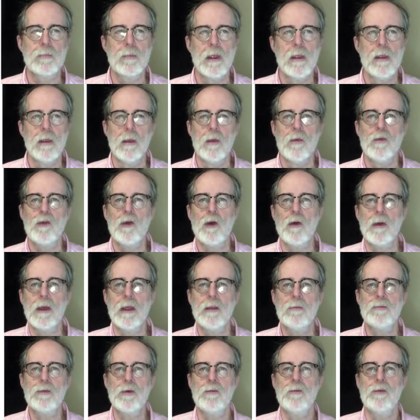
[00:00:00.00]
So
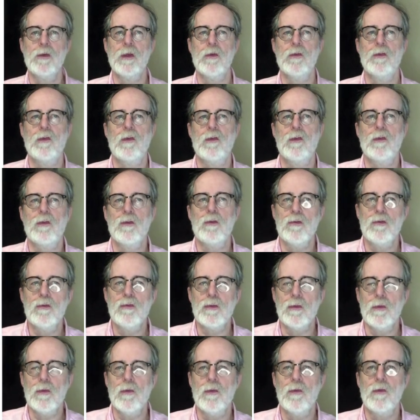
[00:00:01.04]
InfoVis
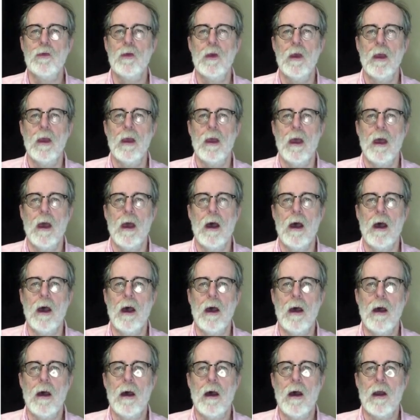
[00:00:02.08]
Solutions
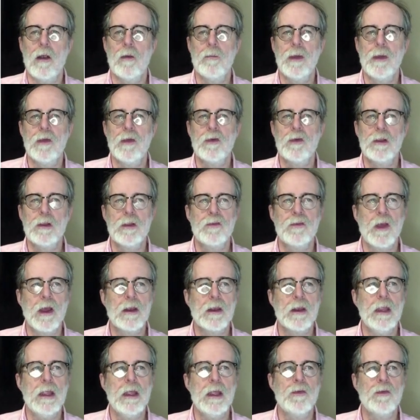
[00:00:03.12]
are basically
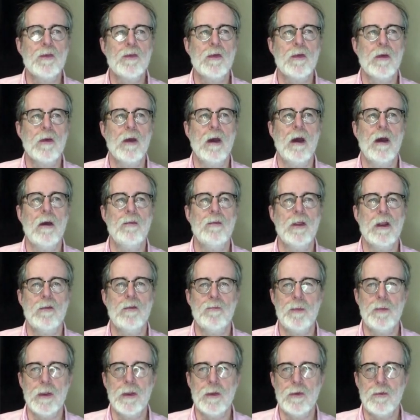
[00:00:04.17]
techniques that have
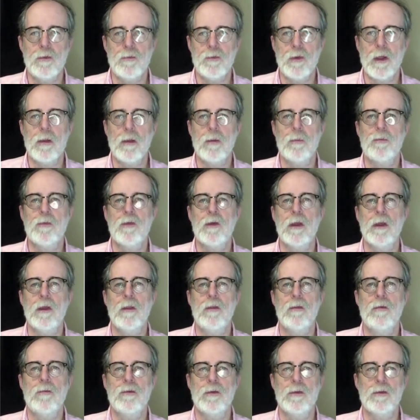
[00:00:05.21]
been developed in
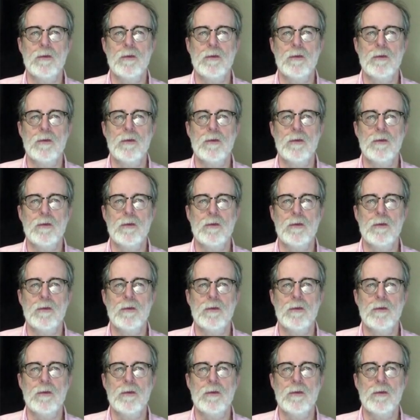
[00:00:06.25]
the field of